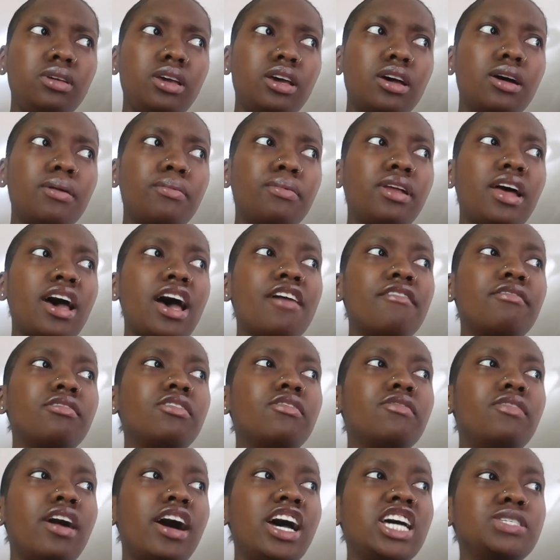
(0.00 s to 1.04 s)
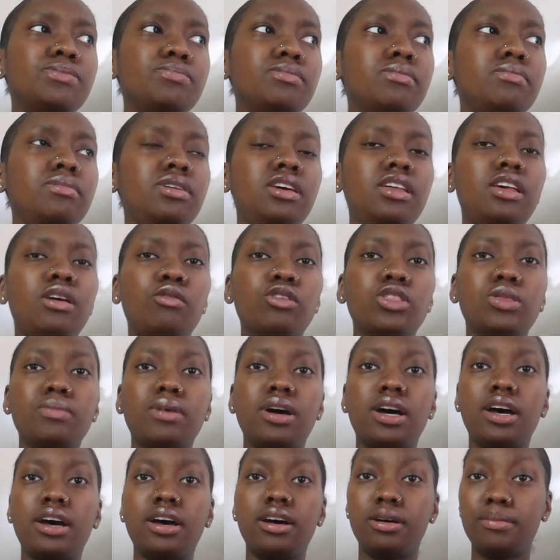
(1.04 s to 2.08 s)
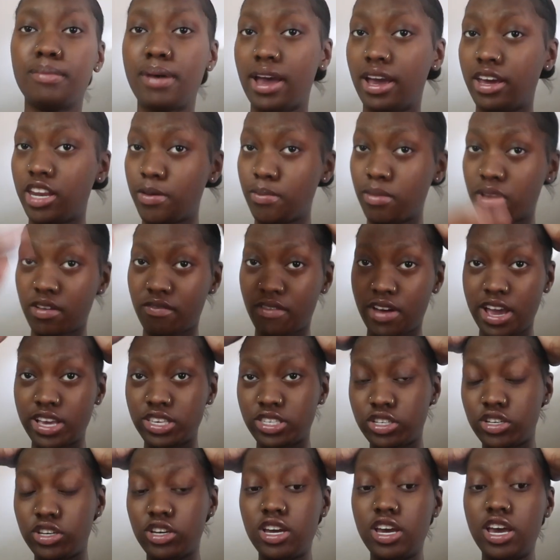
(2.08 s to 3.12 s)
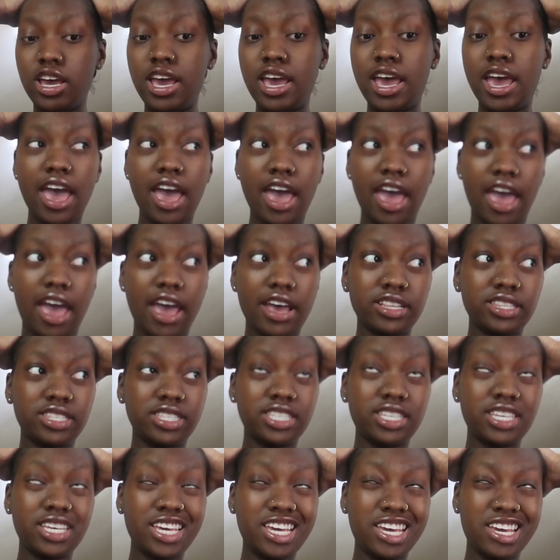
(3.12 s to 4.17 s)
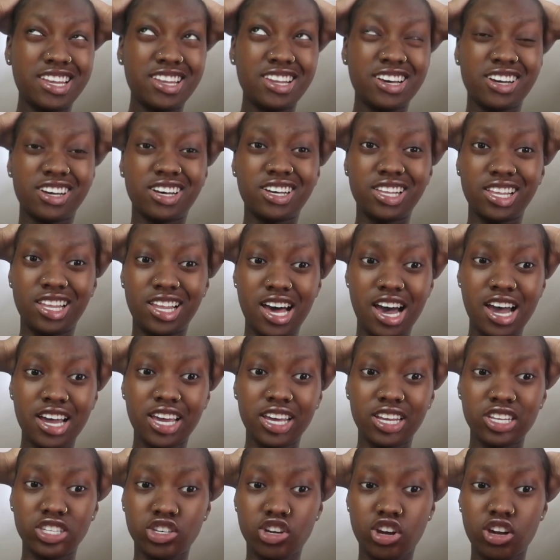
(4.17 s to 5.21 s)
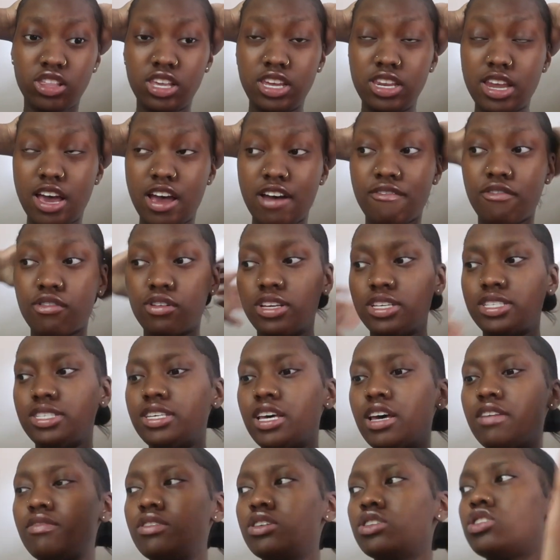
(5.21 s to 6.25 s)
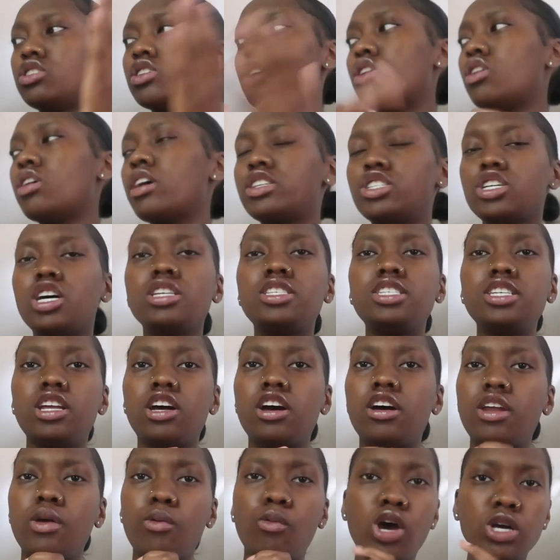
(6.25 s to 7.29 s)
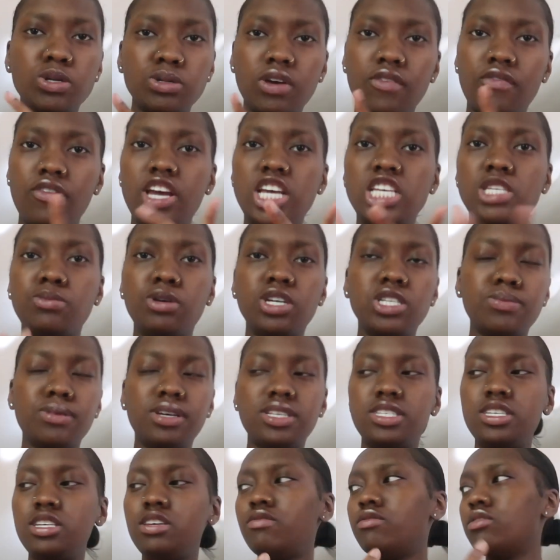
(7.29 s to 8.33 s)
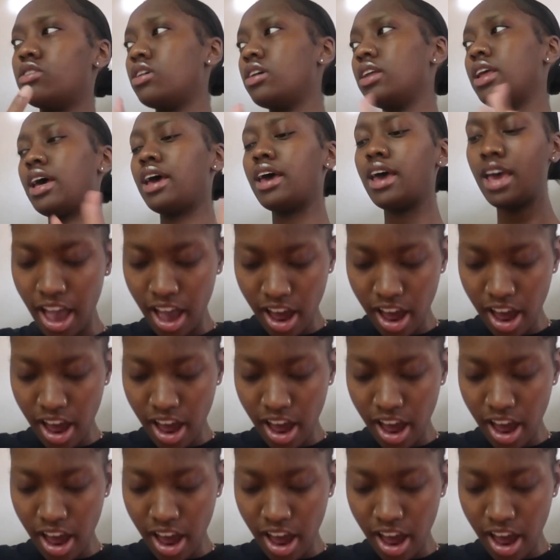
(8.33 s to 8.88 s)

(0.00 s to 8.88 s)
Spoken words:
Yeah, but I have an advisement meeting with my academic advisor at 10 o'clock and it's currently 9:47. So as y'all seen, I already washed my face, brushed my teeth and all that.